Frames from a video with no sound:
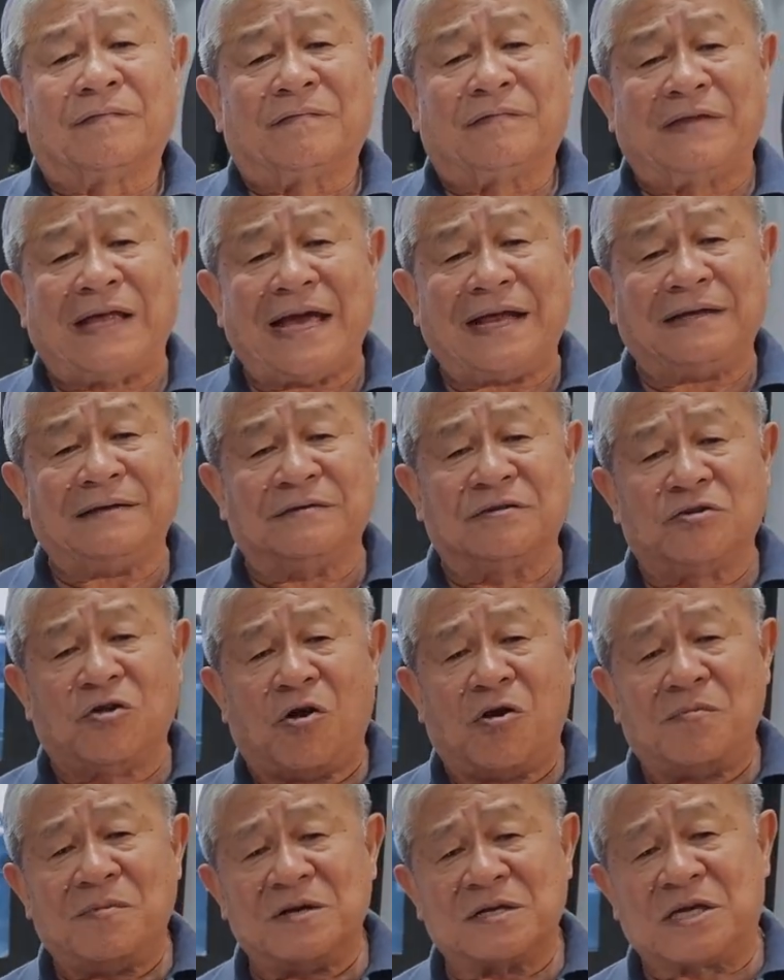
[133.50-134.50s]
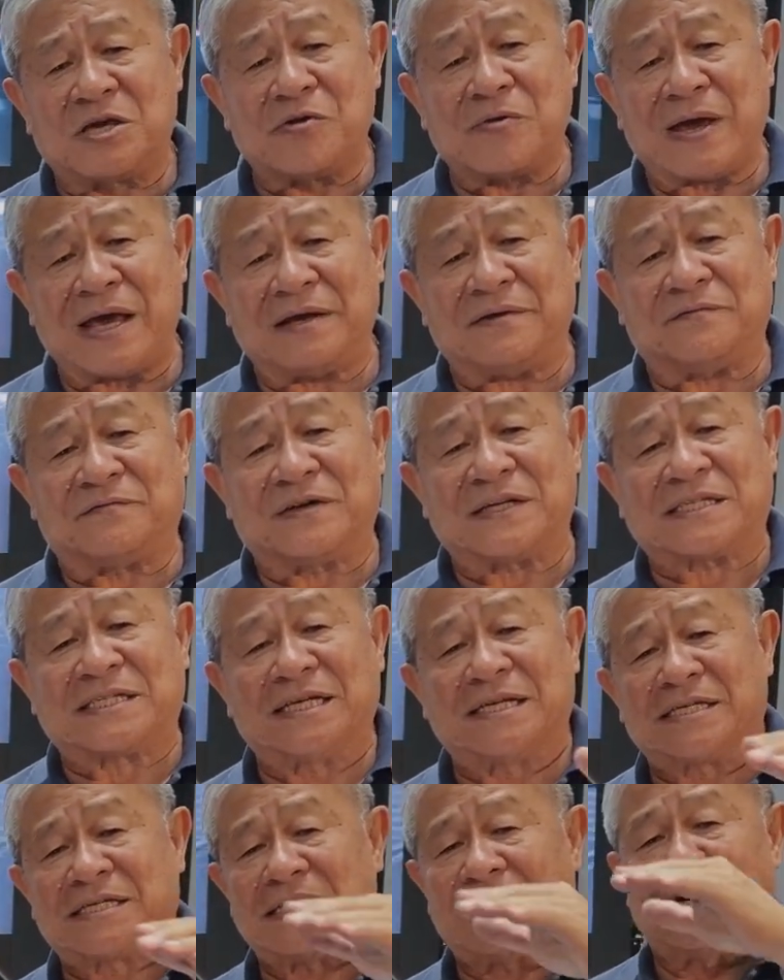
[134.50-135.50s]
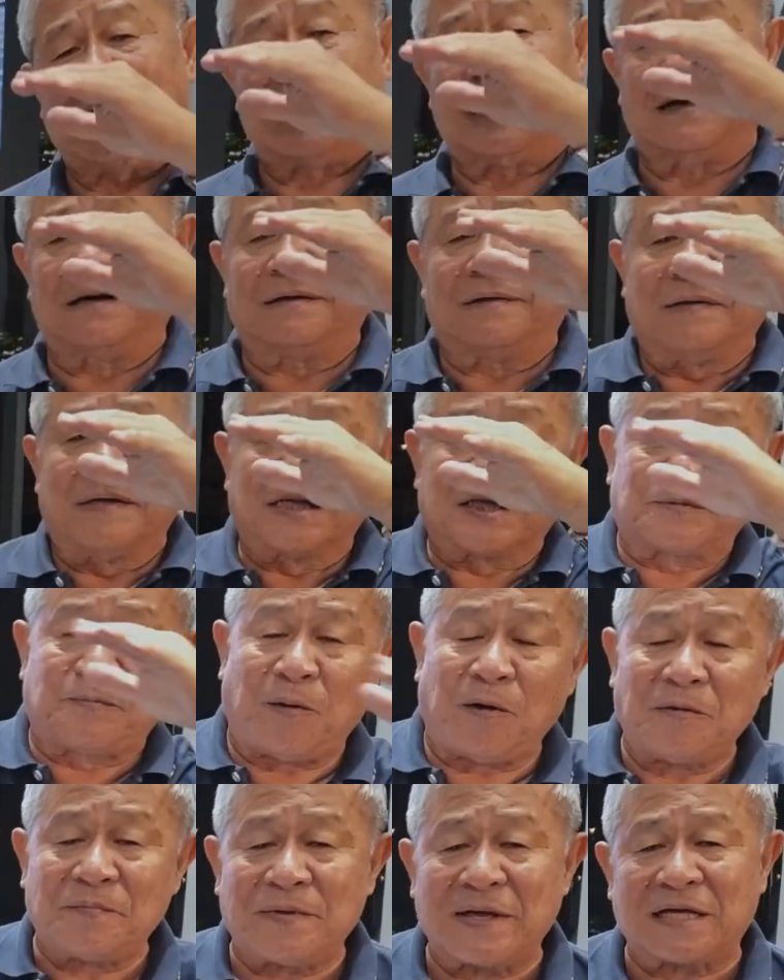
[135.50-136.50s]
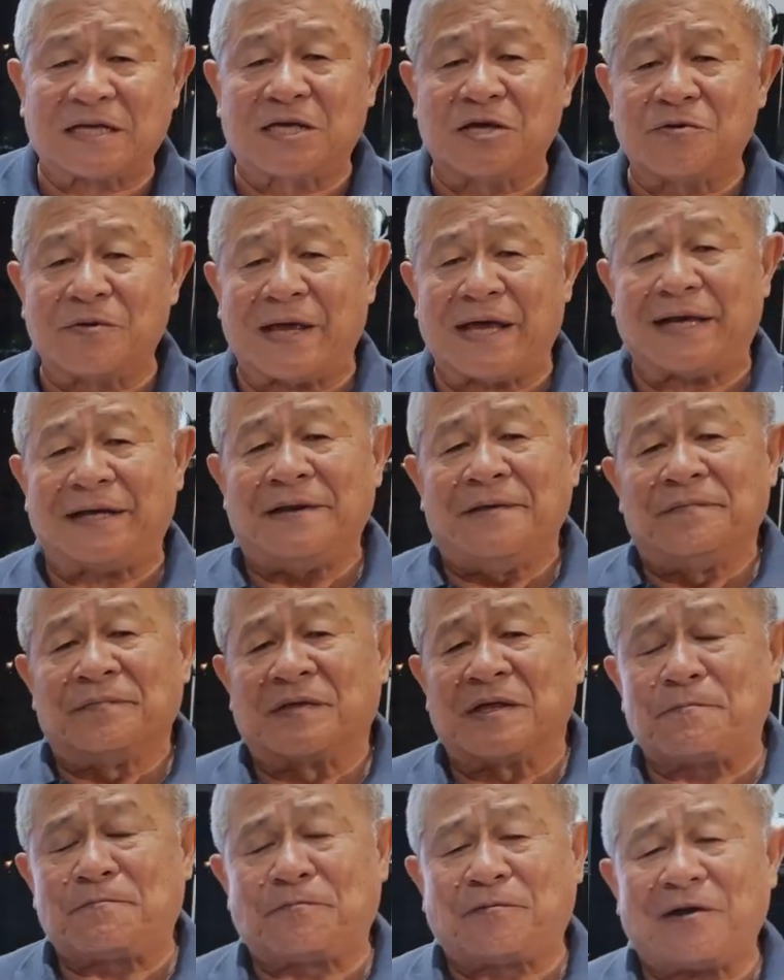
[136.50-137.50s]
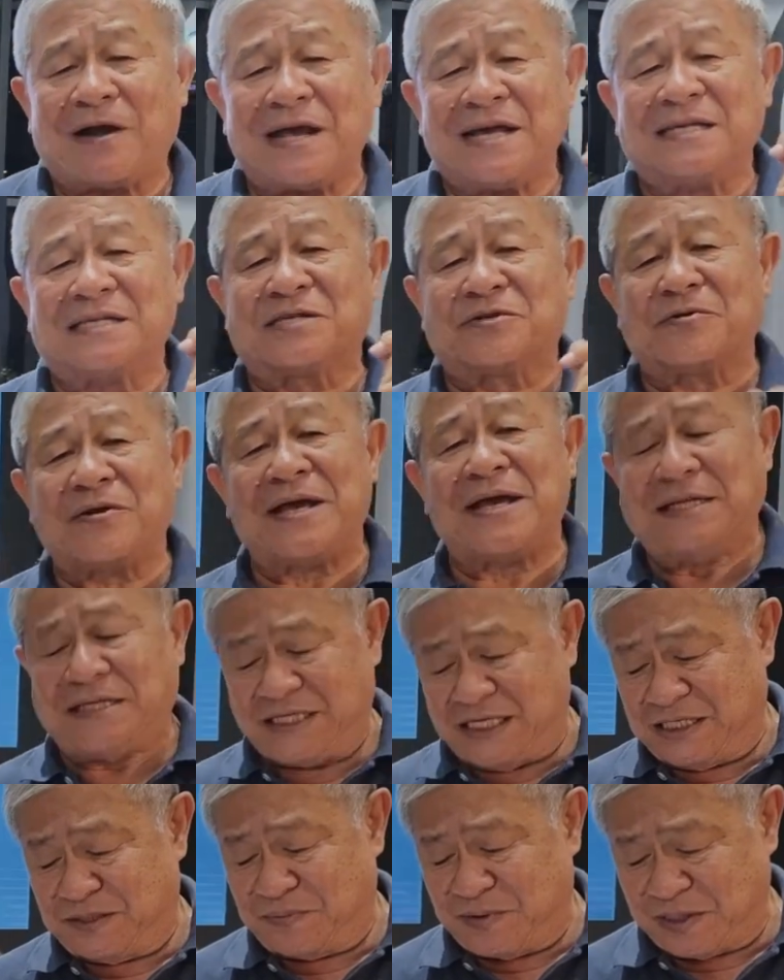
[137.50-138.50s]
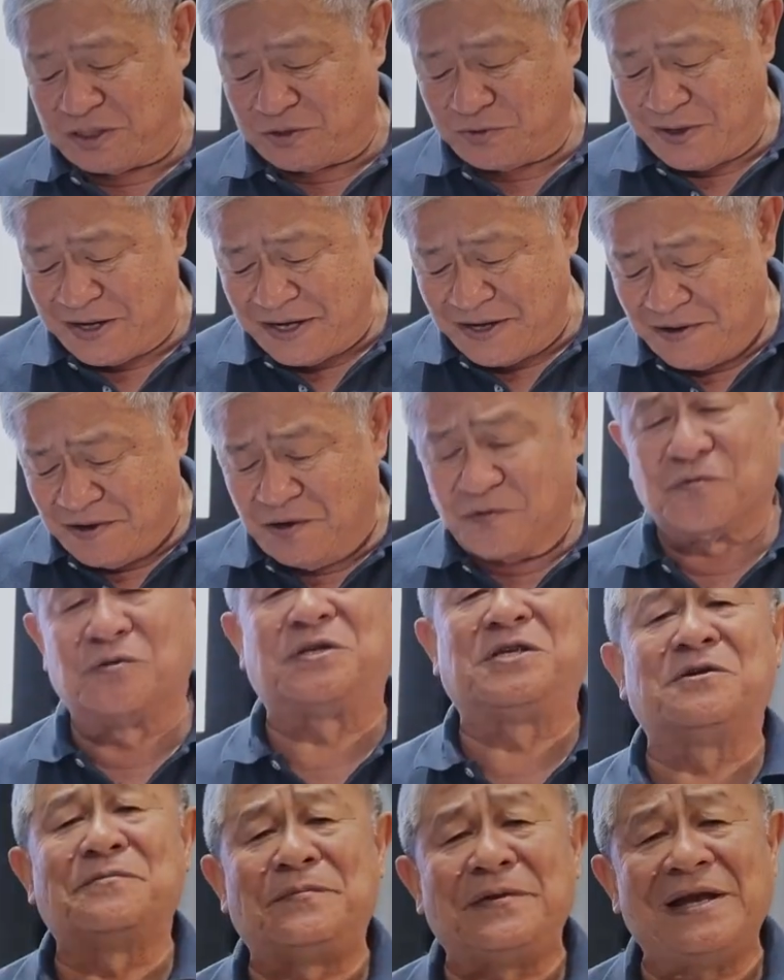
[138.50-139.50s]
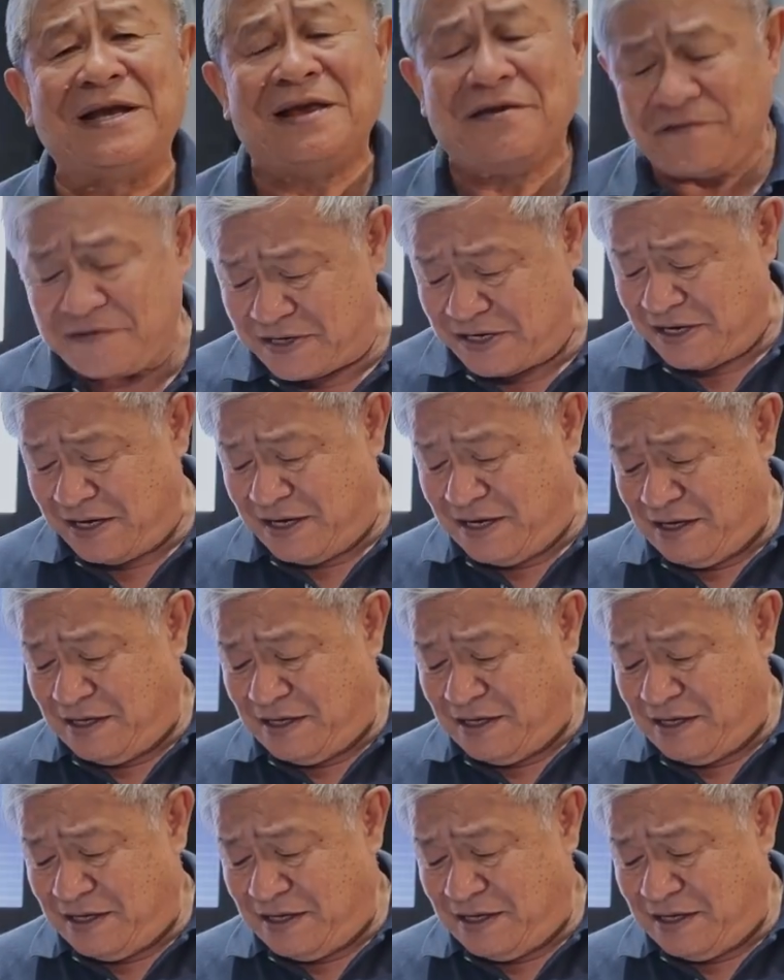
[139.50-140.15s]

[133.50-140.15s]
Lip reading: that normal Q8 versus a Sportback Q8, the price range is between, would you believe it,